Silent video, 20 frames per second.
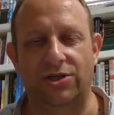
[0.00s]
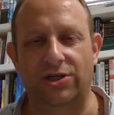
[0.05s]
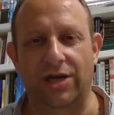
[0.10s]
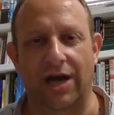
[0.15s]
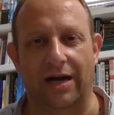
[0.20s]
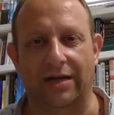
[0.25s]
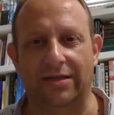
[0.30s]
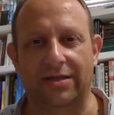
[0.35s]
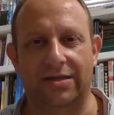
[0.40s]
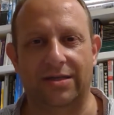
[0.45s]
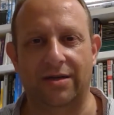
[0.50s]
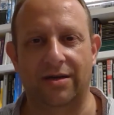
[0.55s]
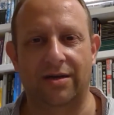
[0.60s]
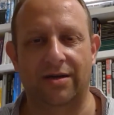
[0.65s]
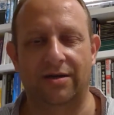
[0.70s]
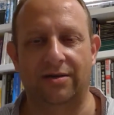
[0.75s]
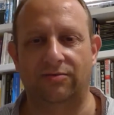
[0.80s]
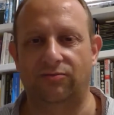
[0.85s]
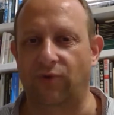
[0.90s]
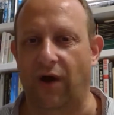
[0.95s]
writing
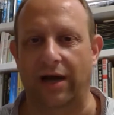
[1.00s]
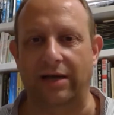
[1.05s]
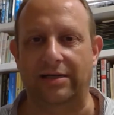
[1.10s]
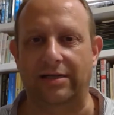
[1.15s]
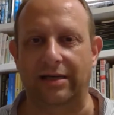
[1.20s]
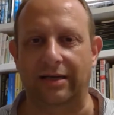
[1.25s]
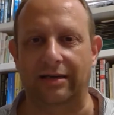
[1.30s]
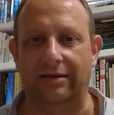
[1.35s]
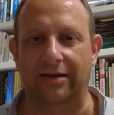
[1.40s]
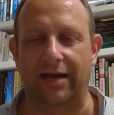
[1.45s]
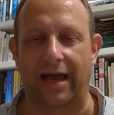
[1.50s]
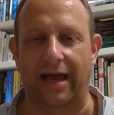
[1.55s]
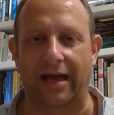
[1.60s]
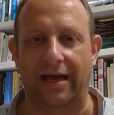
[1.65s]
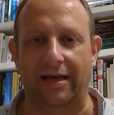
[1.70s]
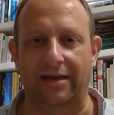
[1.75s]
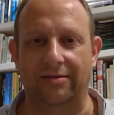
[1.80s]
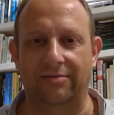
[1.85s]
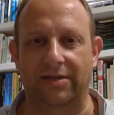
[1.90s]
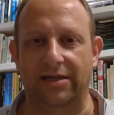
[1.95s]
a detective
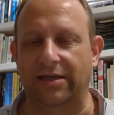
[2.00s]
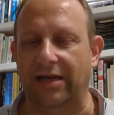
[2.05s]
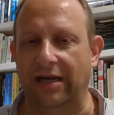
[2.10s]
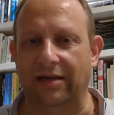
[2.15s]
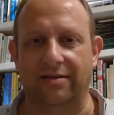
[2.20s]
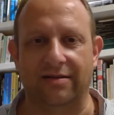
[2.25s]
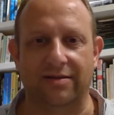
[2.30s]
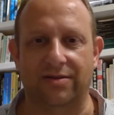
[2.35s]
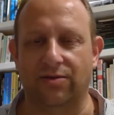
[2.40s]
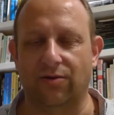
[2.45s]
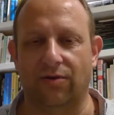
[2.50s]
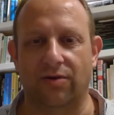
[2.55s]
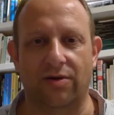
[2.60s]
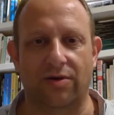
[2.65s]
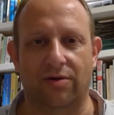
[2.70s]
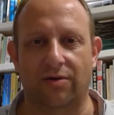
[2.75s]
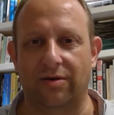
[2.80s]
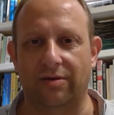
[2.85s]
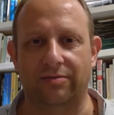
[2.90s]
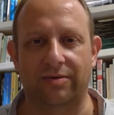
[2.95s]
story or a
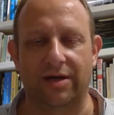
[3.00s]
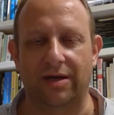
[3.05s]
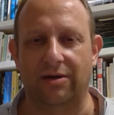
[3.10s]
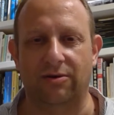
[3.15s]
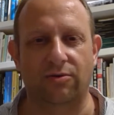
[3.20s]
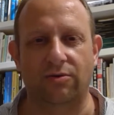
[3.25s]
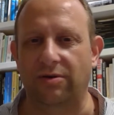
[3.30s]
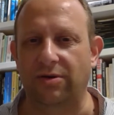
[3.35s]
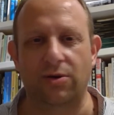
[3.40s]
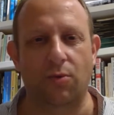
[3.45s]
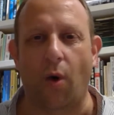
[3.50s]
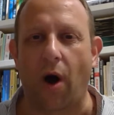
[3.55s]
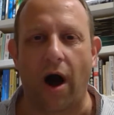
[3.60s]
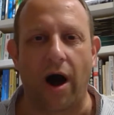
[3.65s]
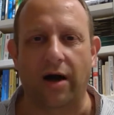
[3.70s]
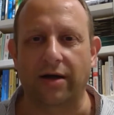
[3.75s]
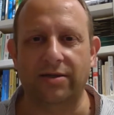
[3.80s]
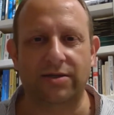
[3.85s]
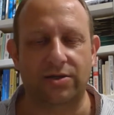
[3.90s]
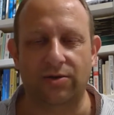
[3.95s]
noir story, and
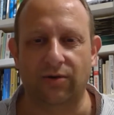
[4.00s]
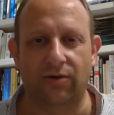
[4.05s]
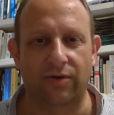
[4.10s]
this is